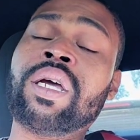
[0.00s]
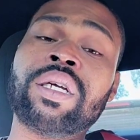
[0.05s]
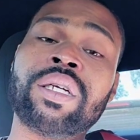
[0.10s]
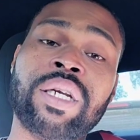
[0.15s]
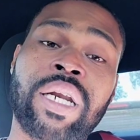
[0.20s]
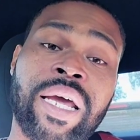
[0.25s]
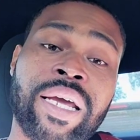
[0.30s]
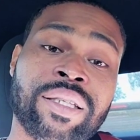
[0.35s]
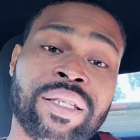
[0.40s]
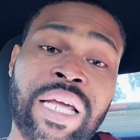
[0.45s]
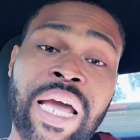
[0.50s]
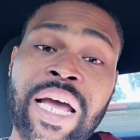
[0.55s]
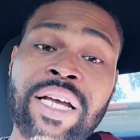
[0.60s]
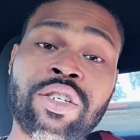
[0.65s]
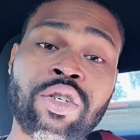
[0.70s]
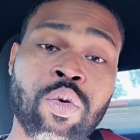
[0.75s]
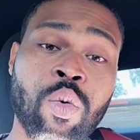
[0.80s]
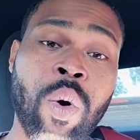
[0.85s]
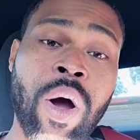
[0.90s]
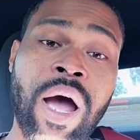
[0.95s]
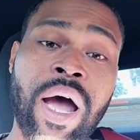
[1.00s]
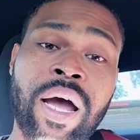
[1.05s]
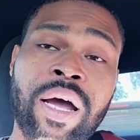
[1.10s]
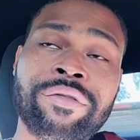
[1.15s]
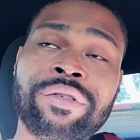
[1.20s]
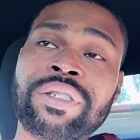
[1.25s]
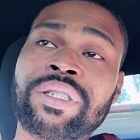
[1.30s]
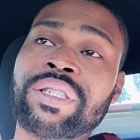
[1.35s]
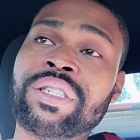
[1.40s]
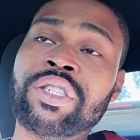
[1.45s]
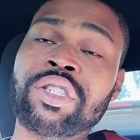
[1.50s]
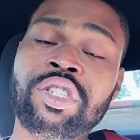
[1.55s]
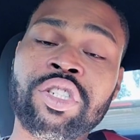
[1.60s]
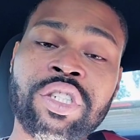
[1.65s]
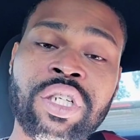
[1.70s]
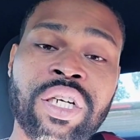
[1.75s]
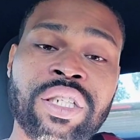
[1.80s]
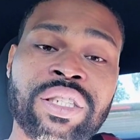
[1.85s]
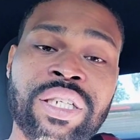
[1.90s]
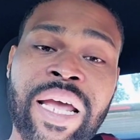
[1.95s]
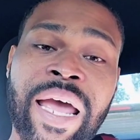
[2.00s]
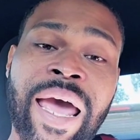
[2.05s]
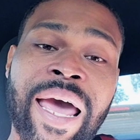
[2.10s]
like that's why. This is just